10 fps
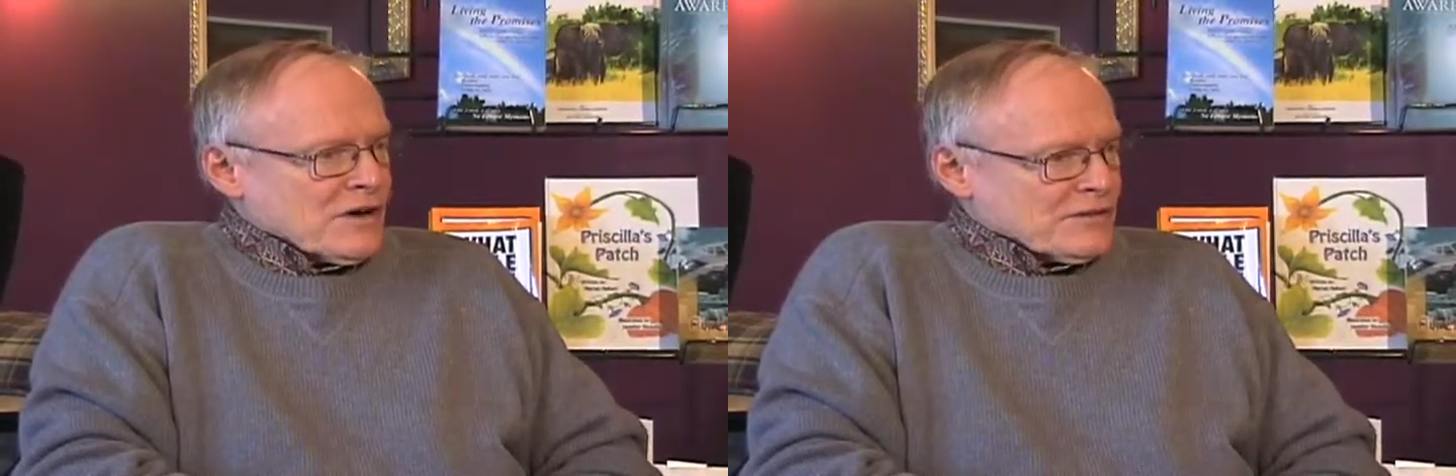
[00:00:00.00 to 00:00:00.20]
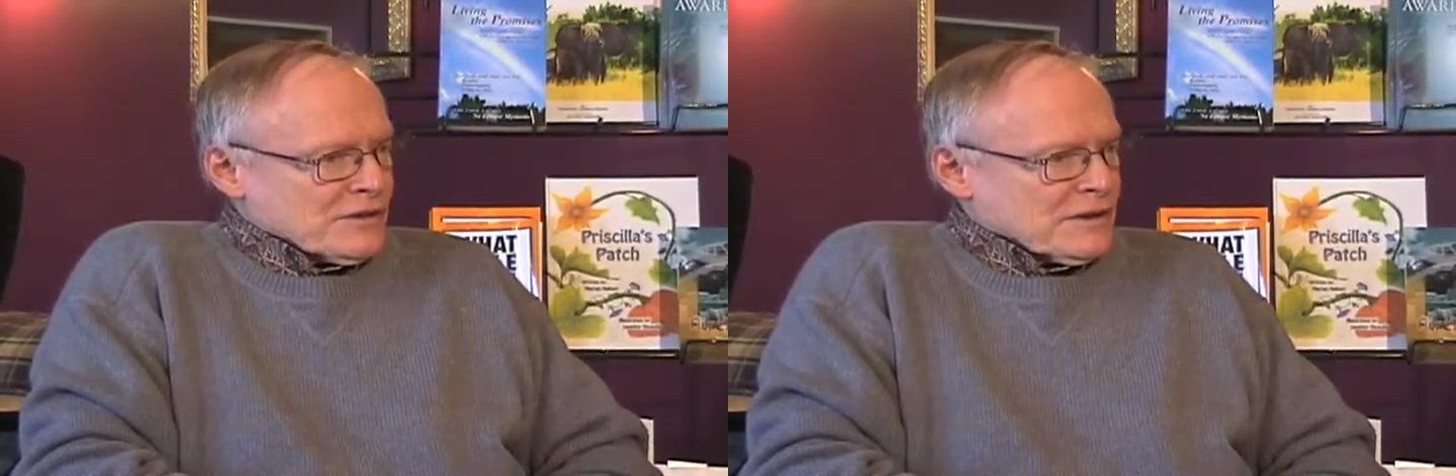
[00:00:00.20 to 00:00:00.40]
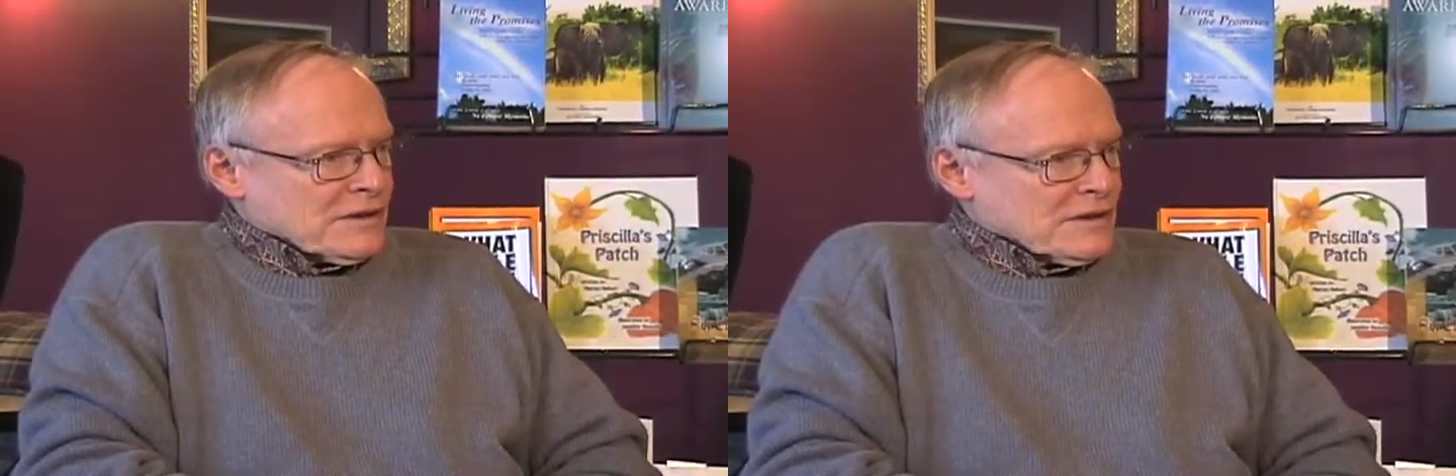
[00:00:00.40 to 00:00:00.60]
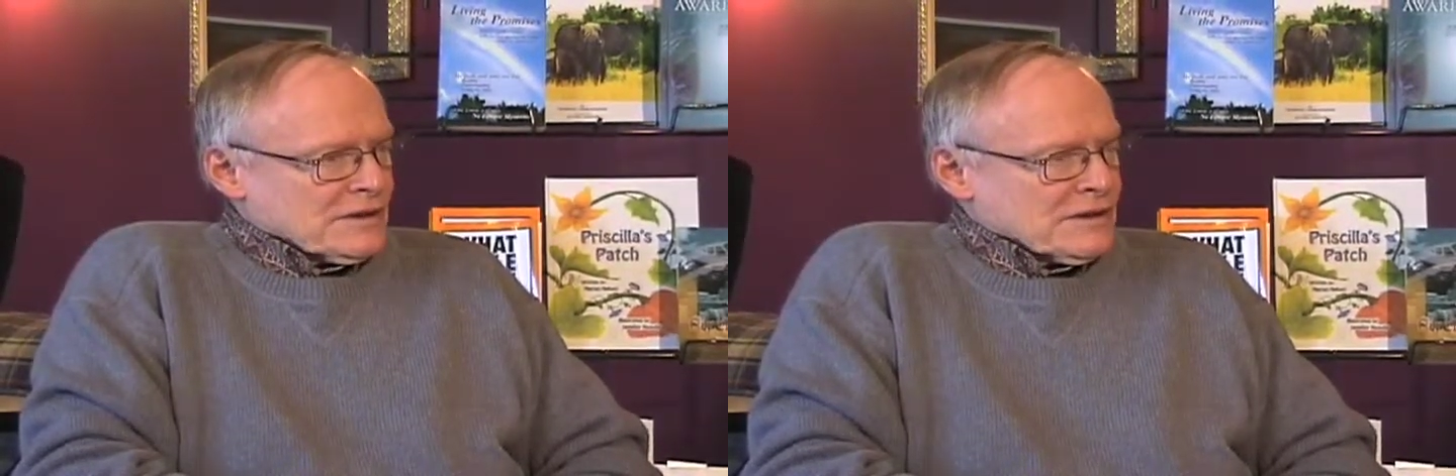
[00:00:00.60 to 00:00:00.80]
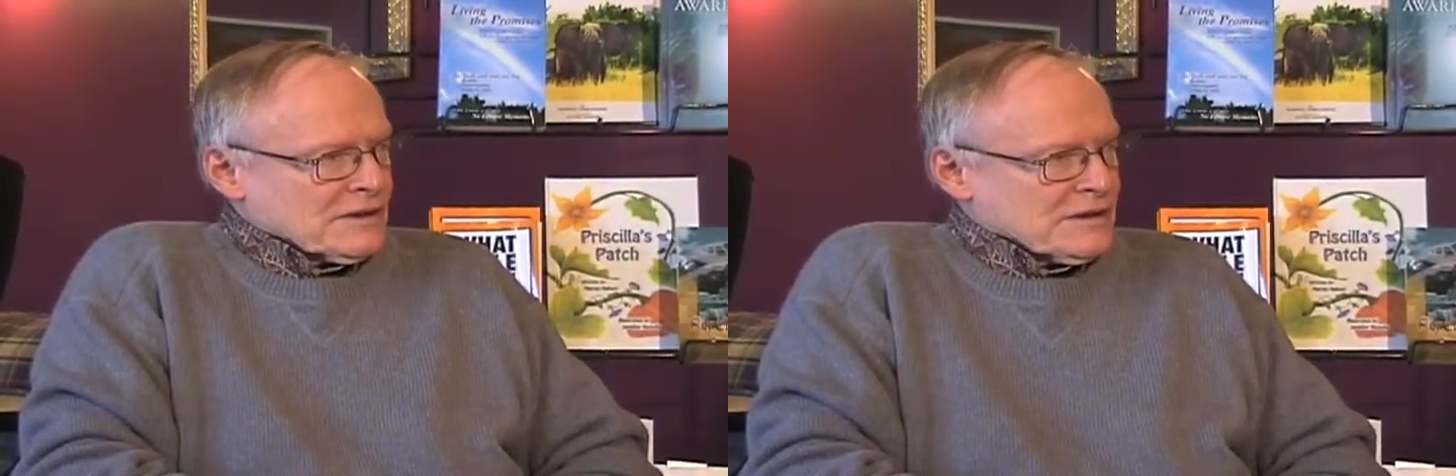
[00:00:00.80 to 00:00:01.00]
offer
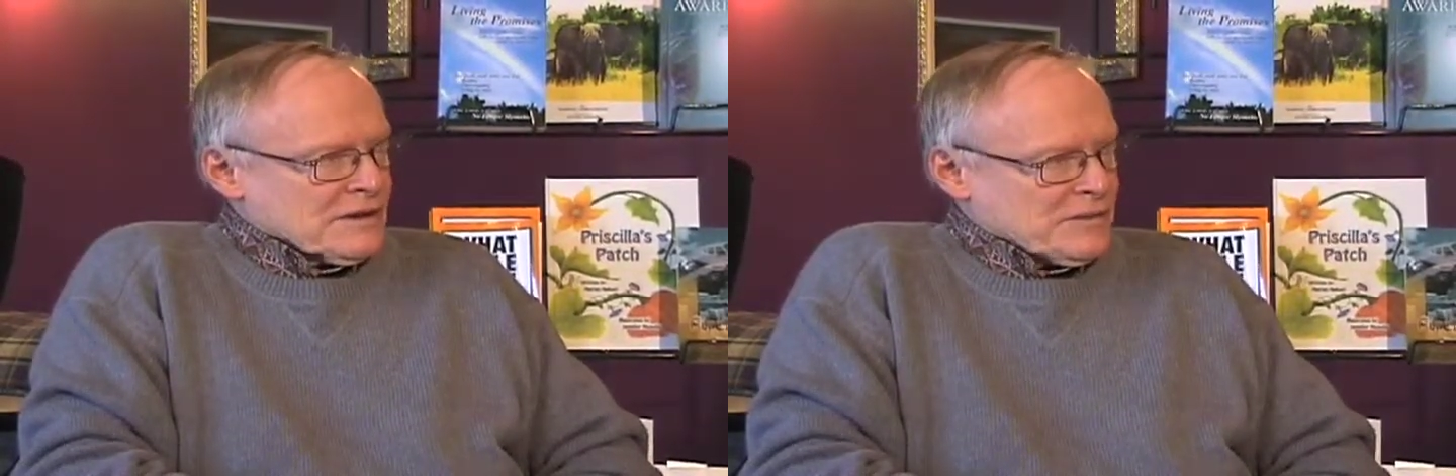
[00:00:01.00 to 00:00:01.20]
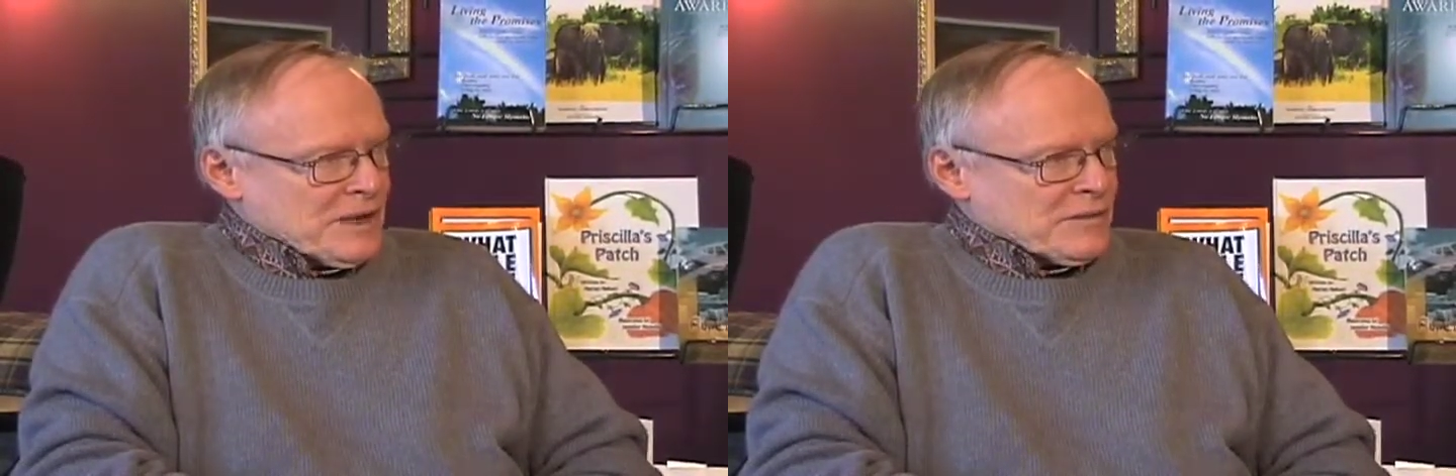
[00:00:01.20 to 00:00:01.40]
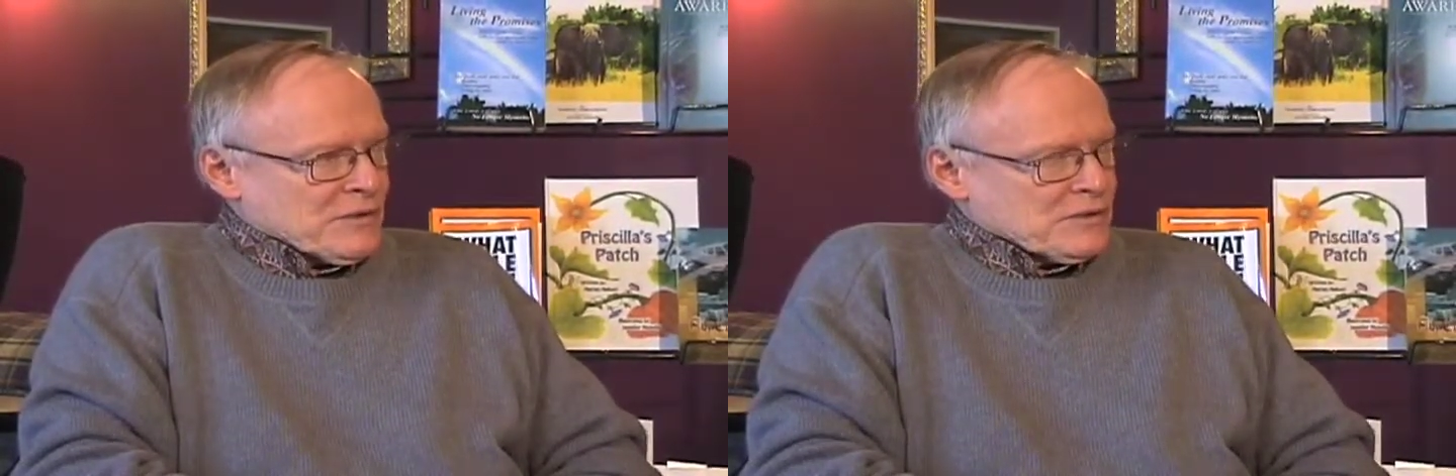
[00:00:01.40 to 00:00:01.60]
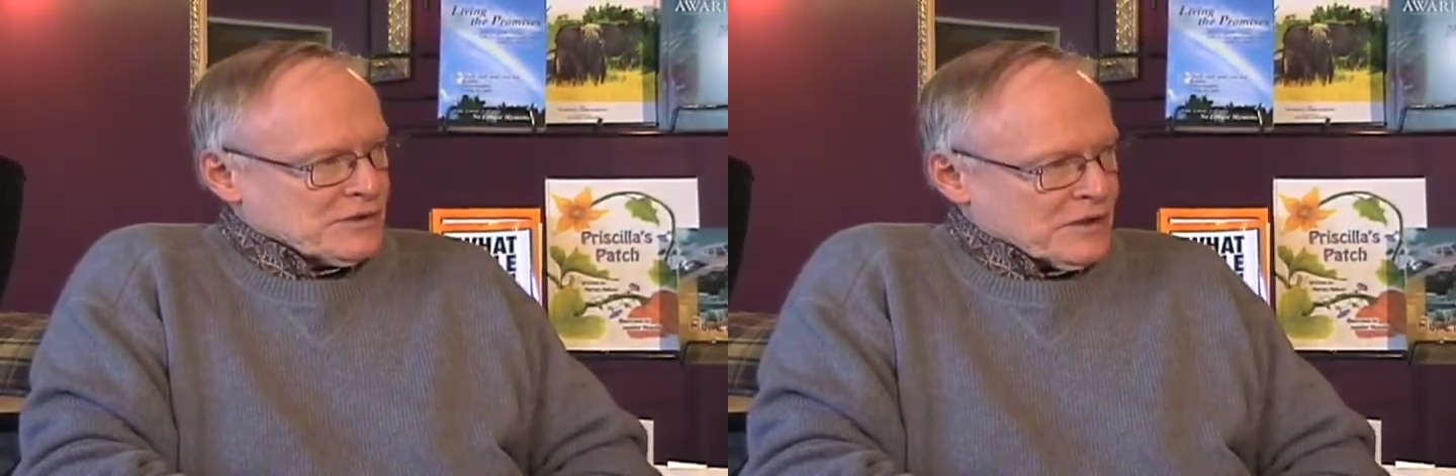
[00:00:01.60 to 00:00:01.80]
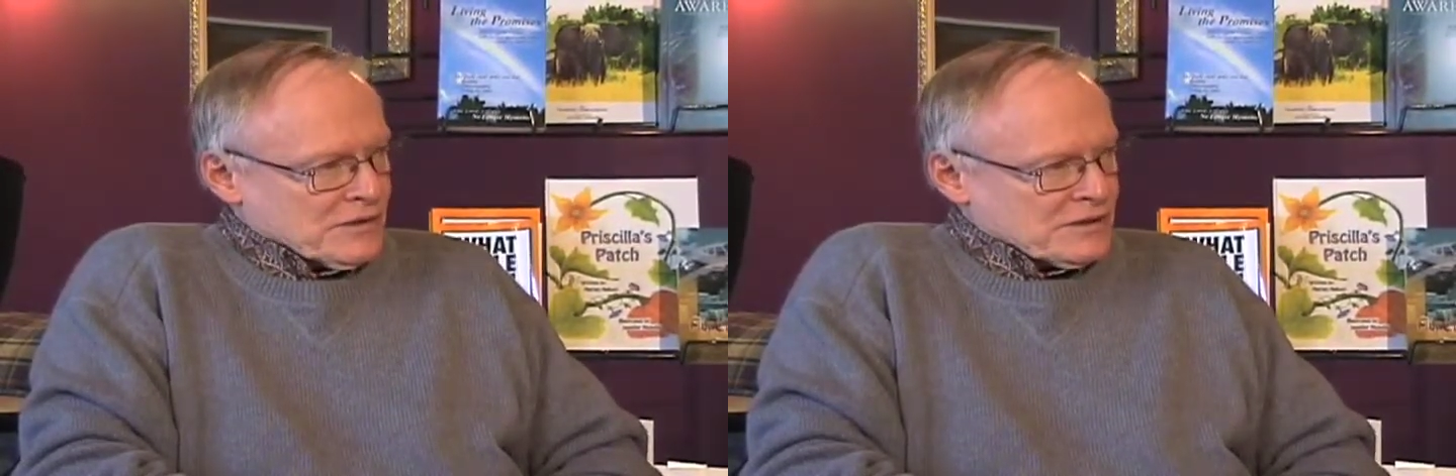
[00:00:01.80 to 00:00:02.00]
the people
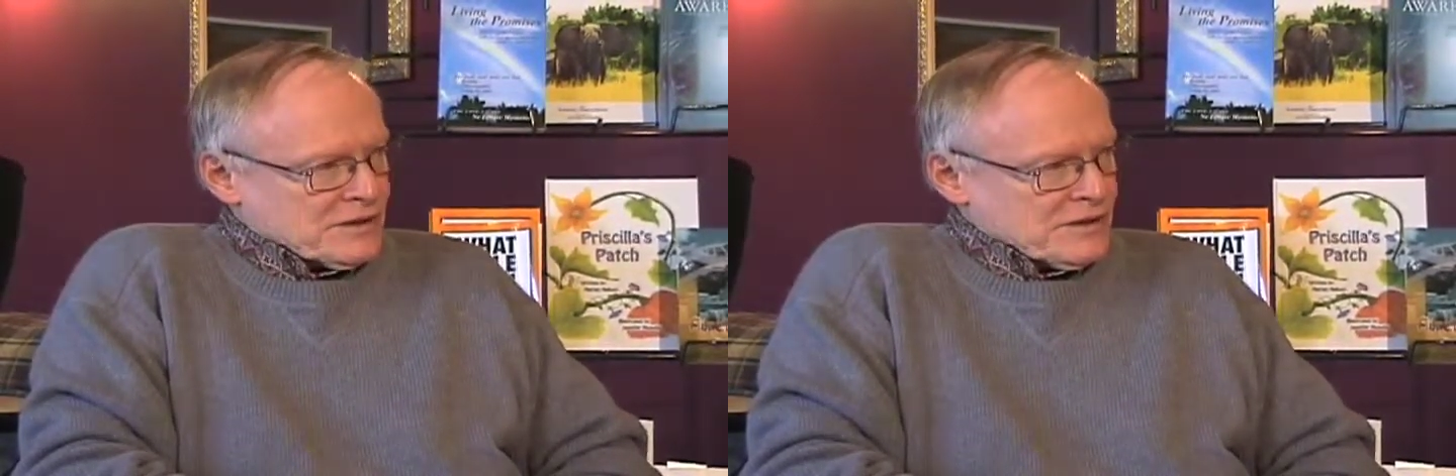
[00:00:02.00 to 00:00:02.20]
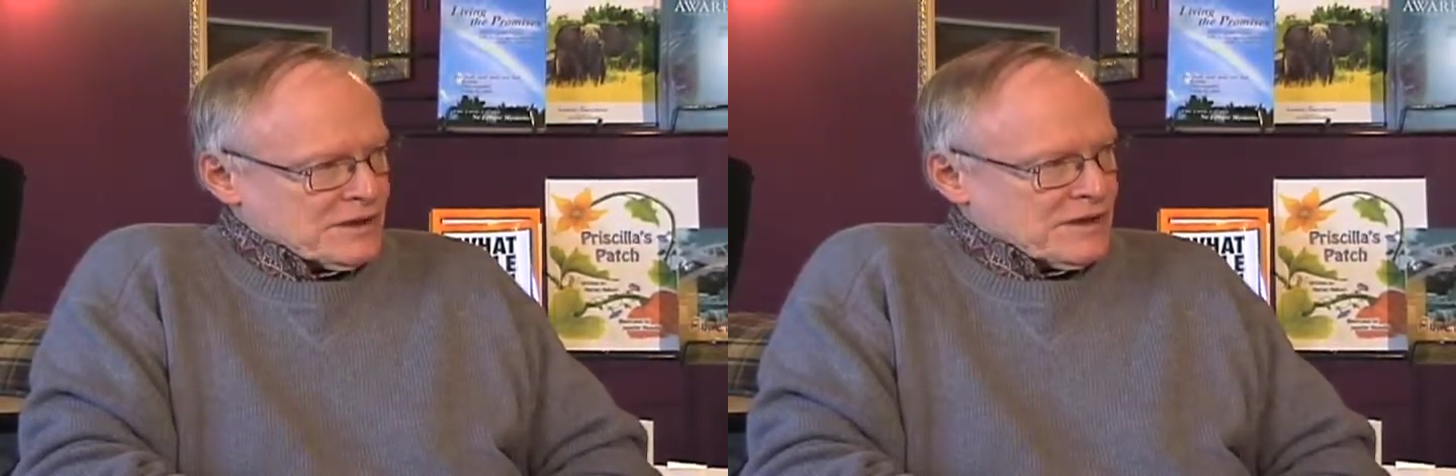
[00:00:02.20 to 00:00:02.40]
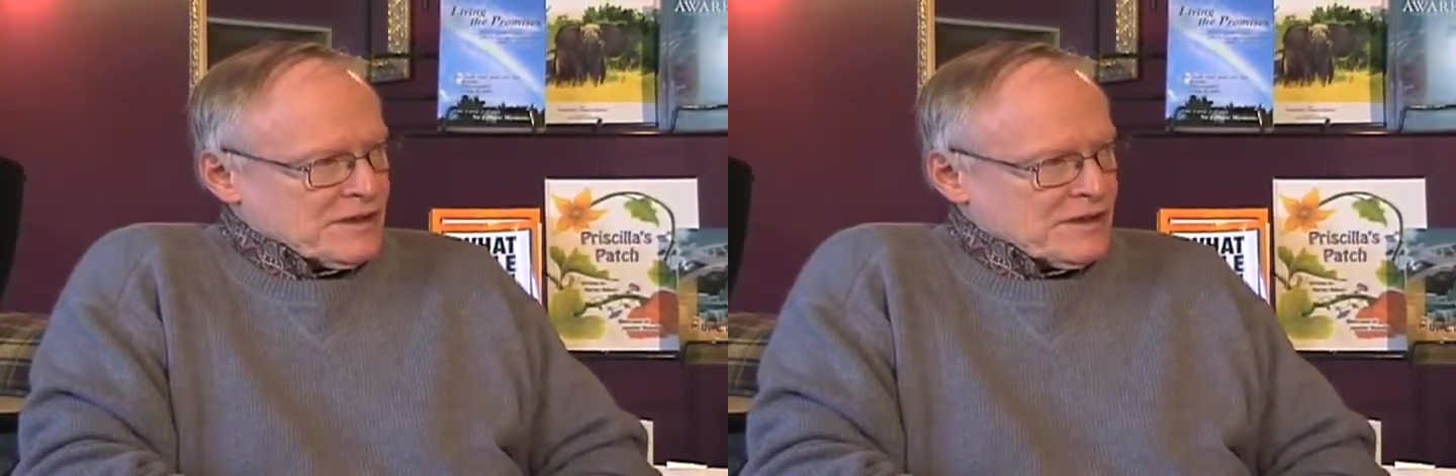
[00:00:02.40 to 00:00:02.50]
who don't.